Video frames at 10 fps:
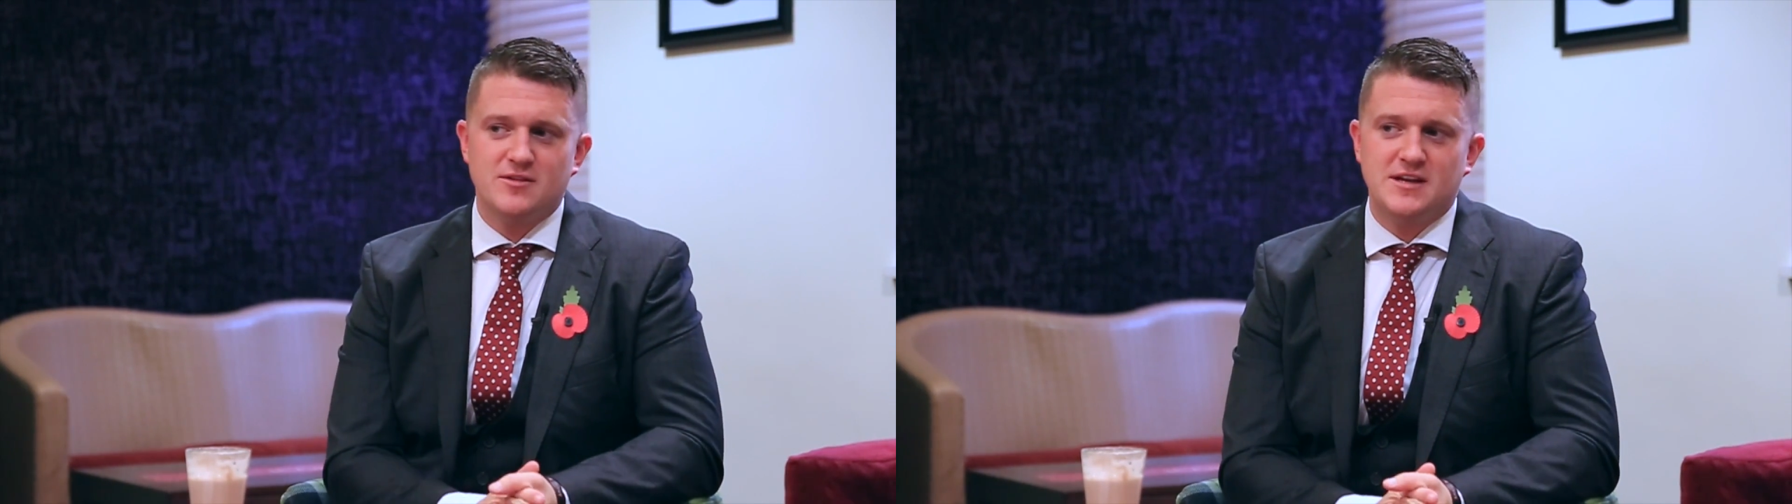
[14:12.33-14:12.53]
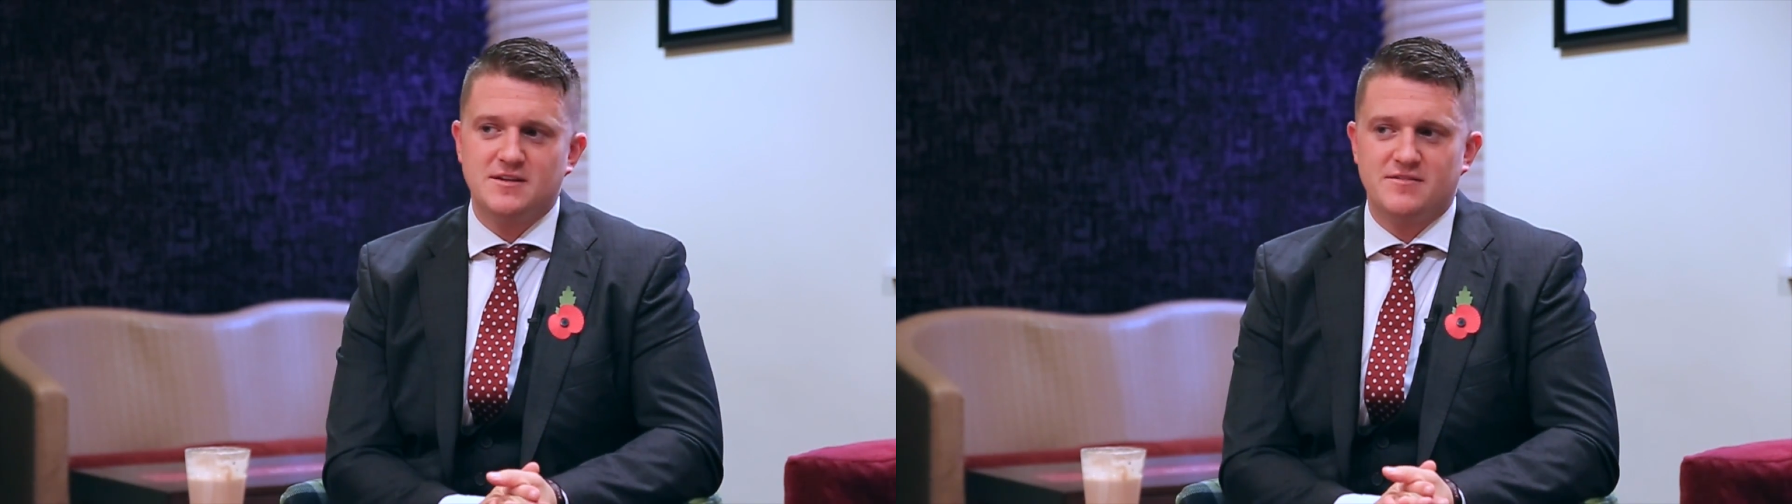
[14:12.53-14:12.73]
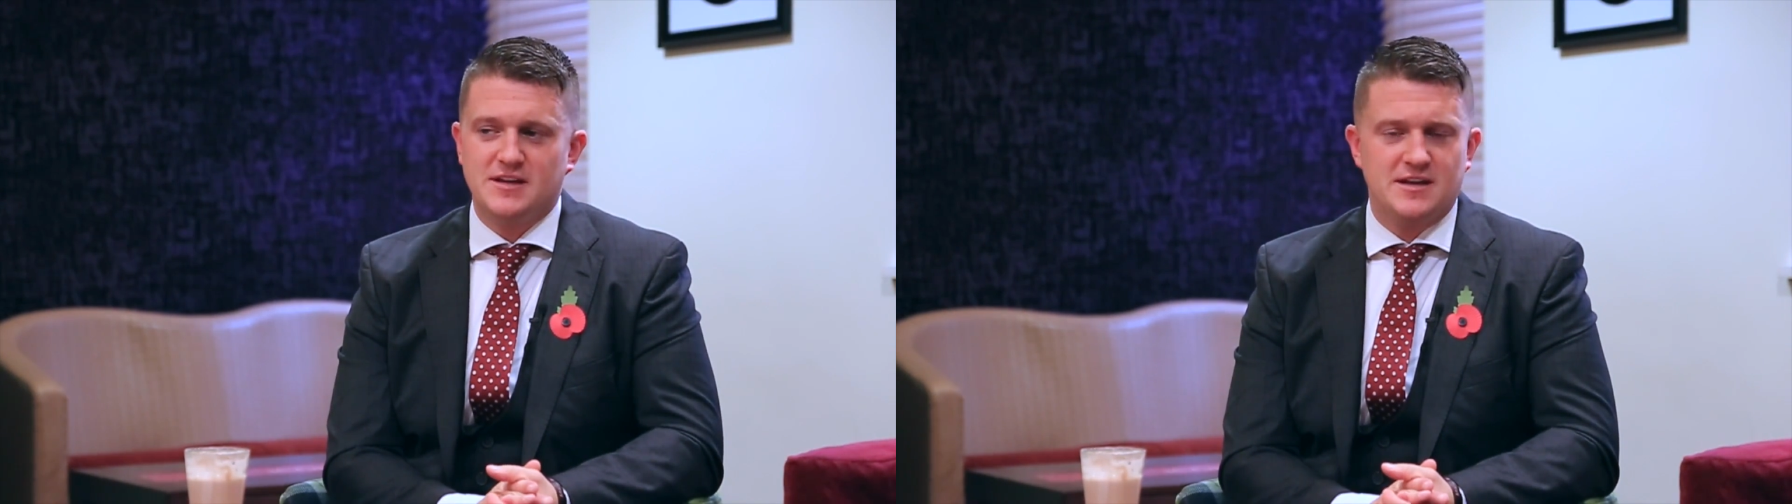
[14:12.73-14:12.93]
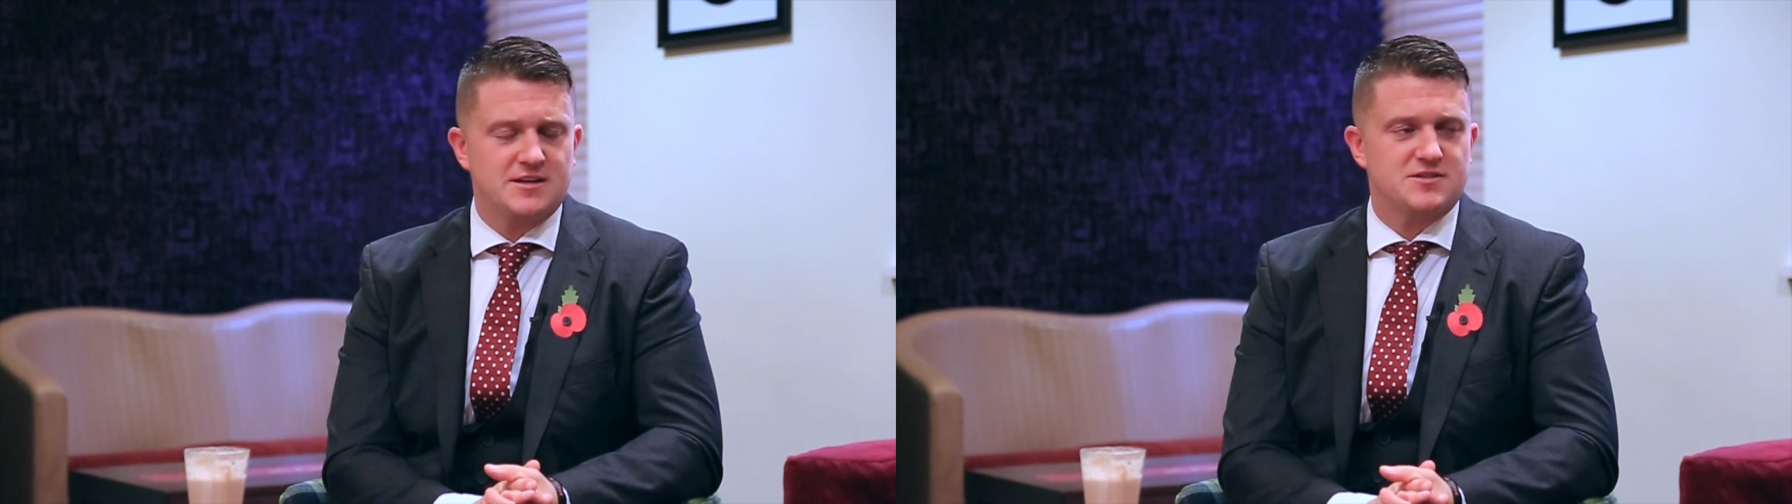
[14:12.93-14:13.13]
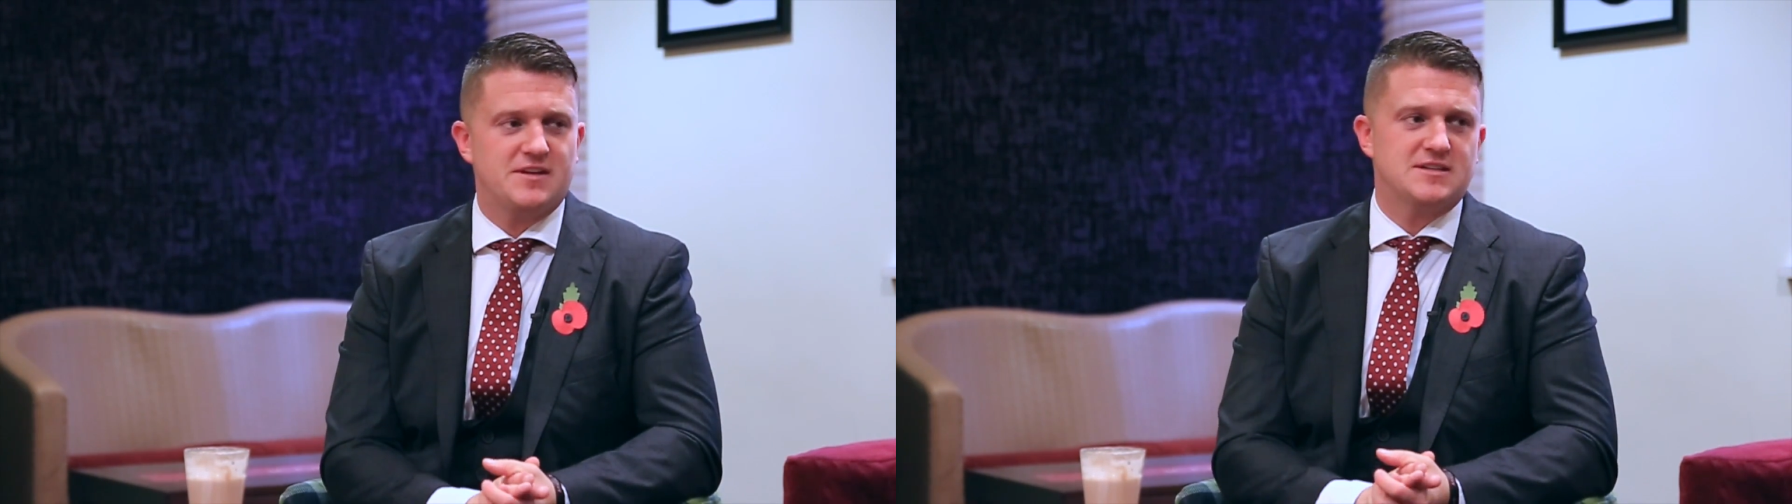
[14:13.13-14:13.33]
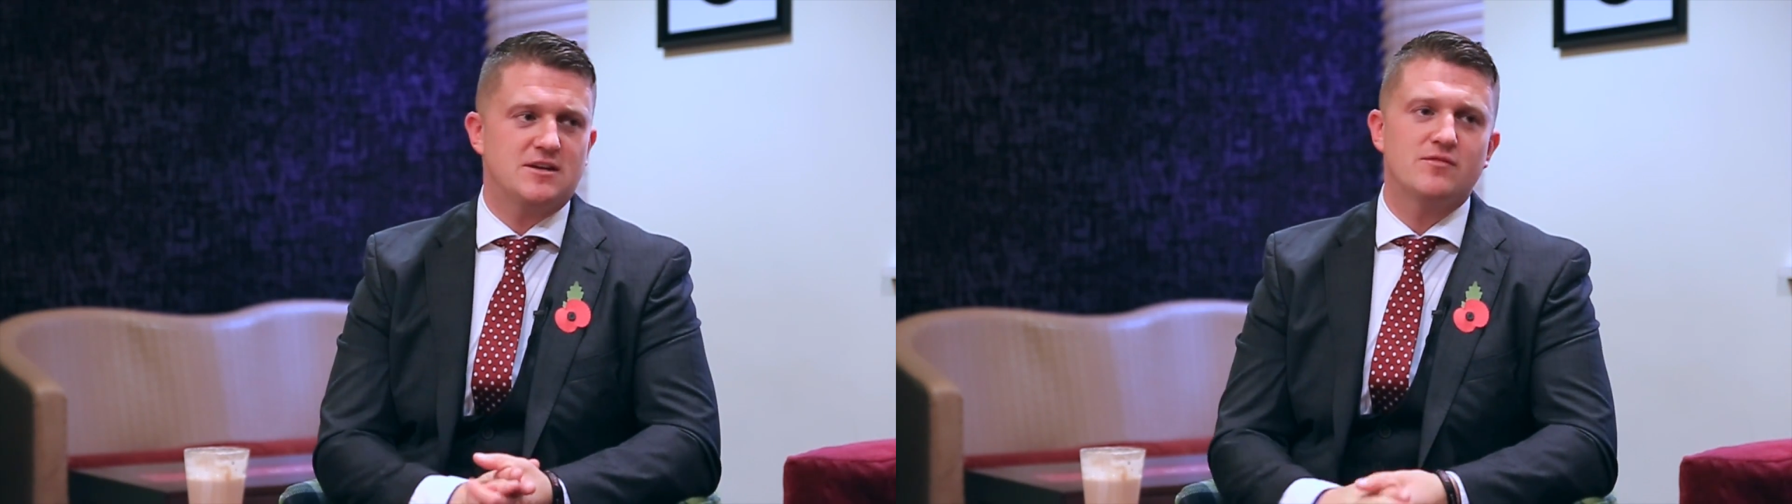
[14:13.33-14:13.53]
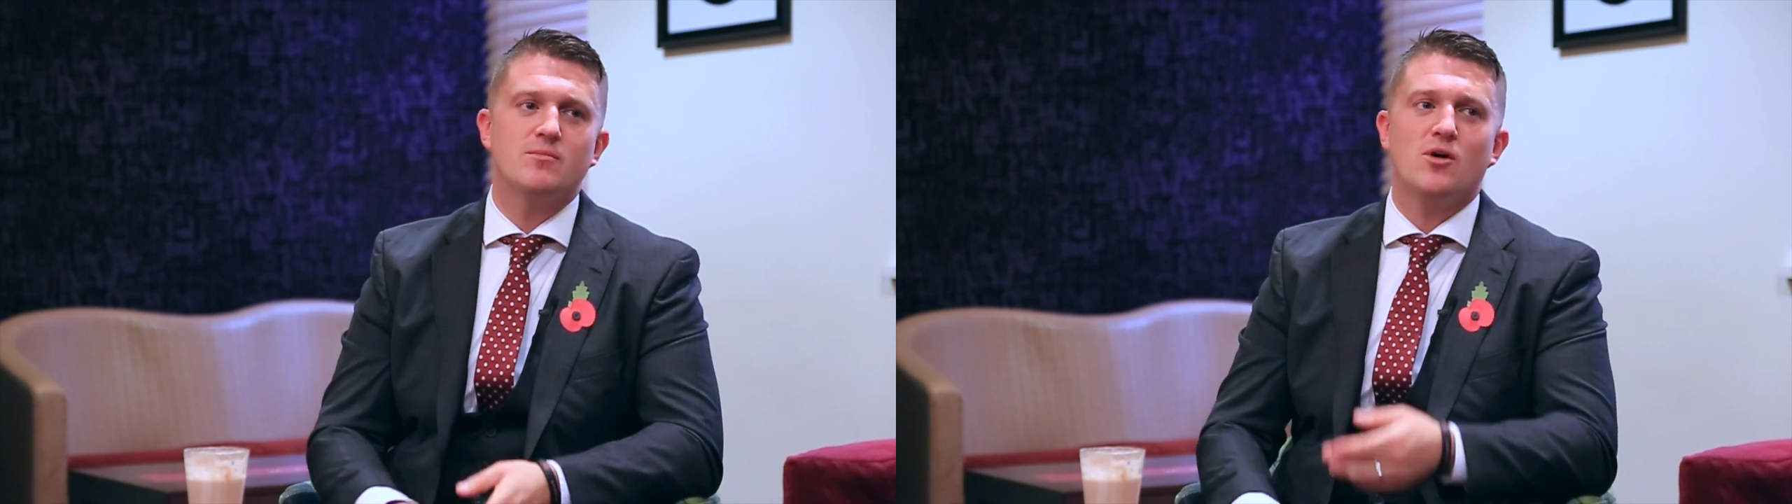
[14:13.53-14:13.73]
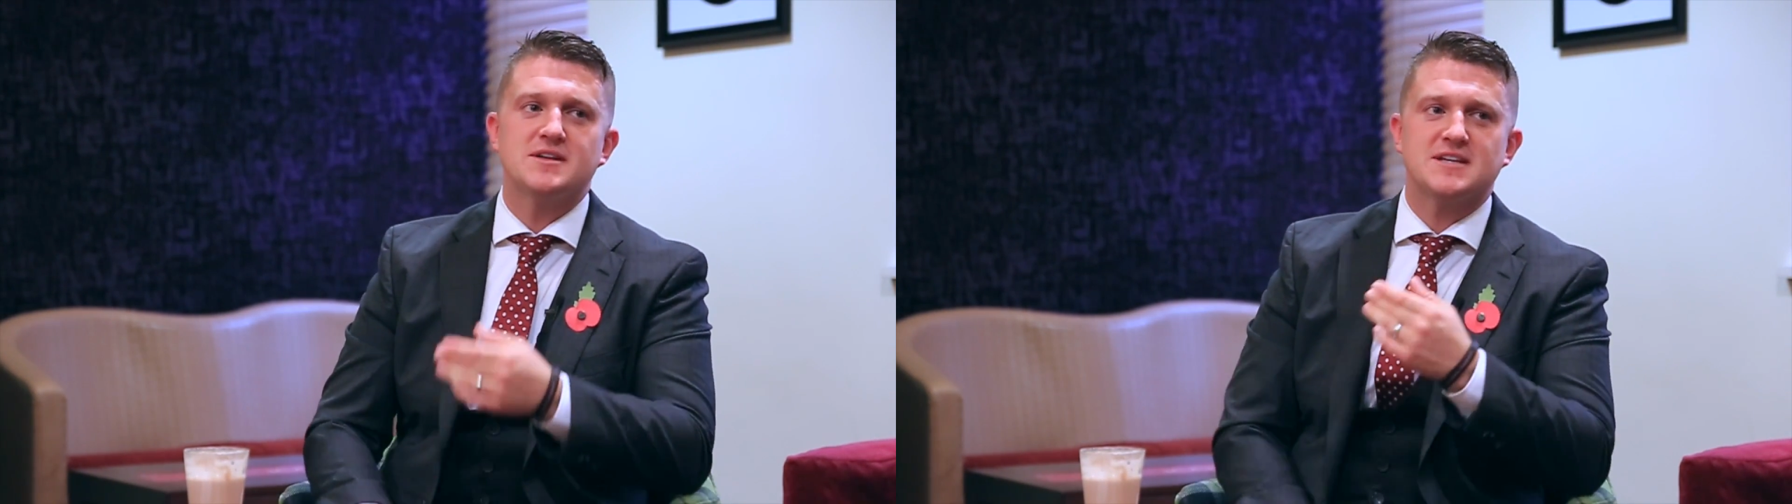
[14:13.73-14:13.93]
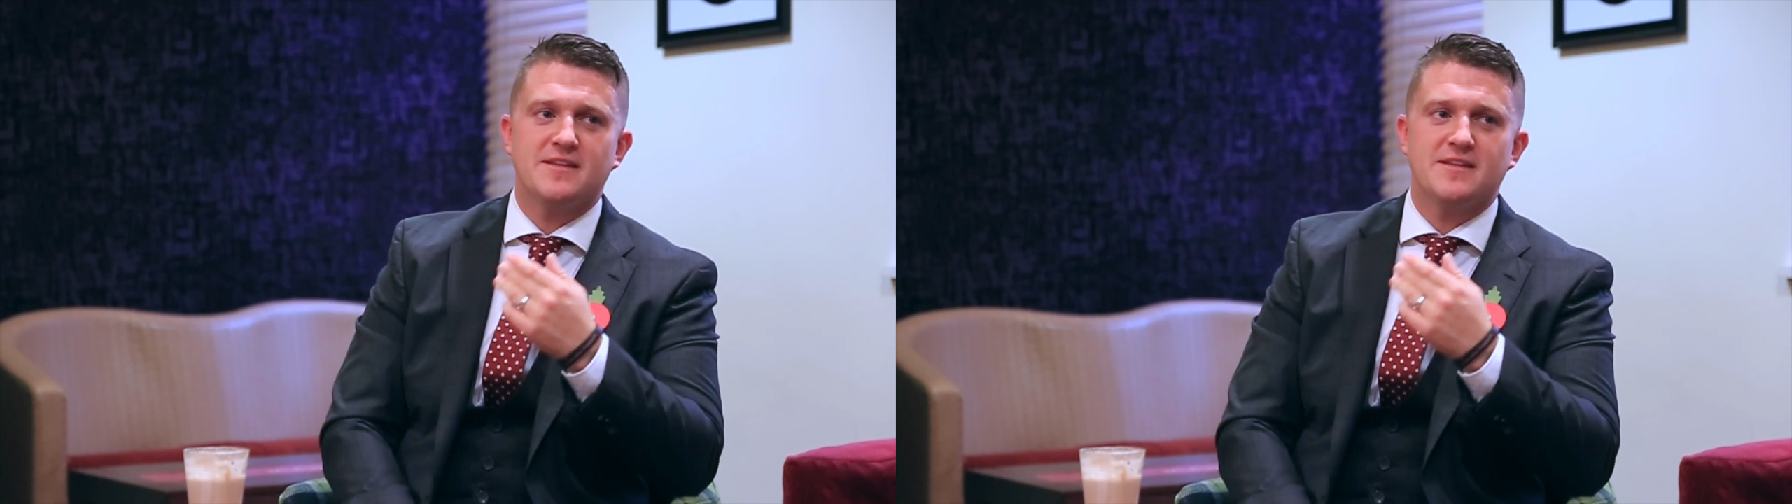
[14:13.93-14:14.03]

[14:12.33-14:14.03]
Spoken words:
leading the English Defence League, of the mindset